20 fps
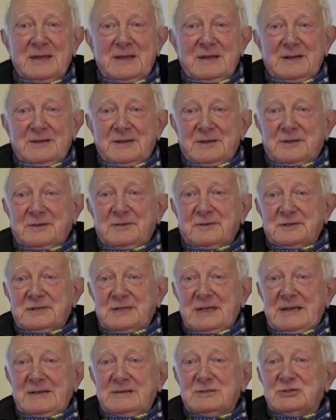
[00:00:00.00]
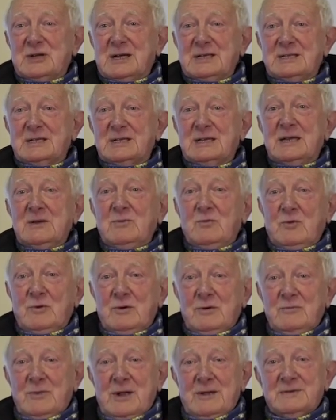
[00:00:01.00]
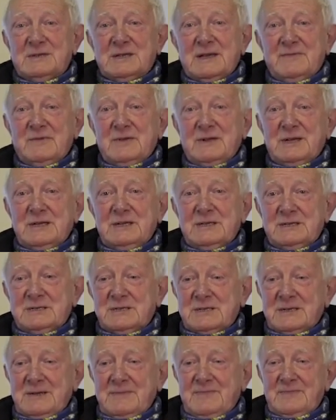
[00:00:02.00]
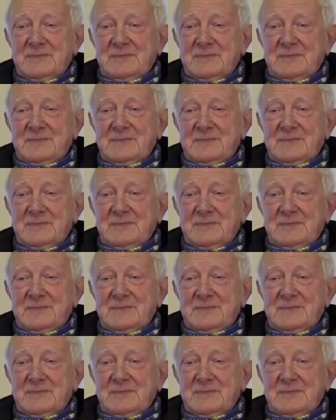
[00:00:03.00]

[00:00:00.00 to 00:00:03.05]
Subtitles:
and of course they're trying to keep warm around several heaters.